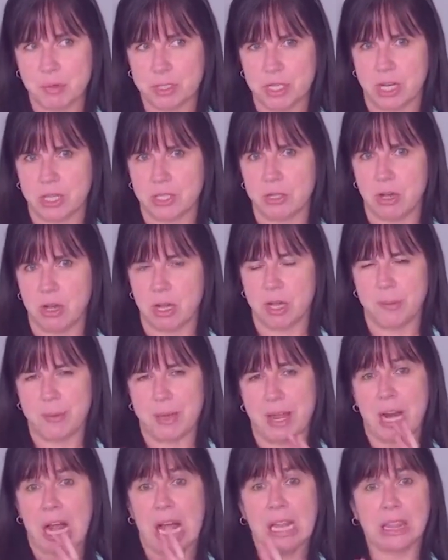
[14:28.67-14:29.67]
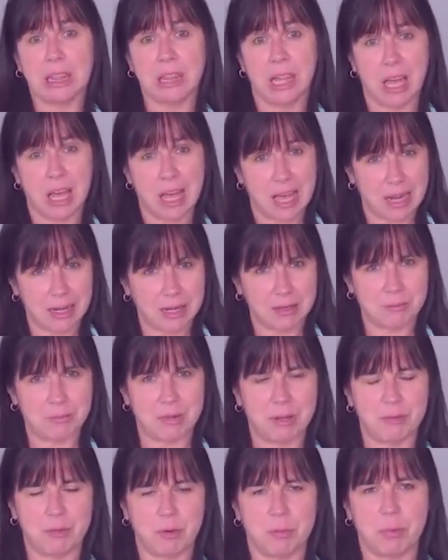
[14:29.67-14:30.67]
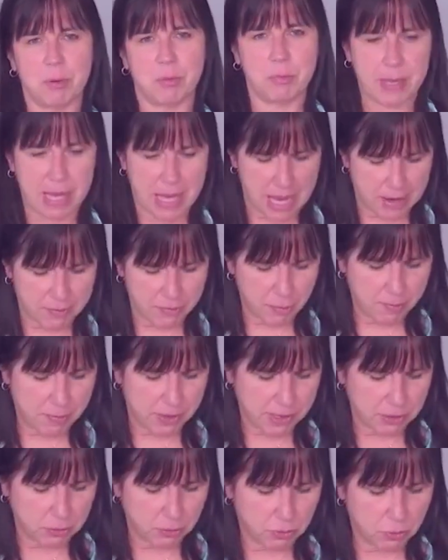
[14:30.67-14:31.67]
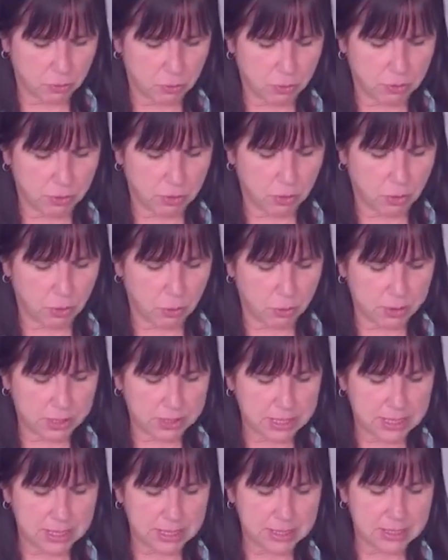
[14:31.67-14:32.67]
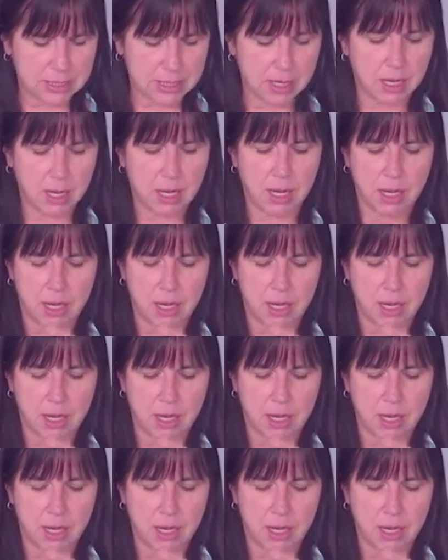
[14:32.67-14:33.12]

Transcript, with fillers: which I talk about a lot in my verbal behavior bundle cor courses,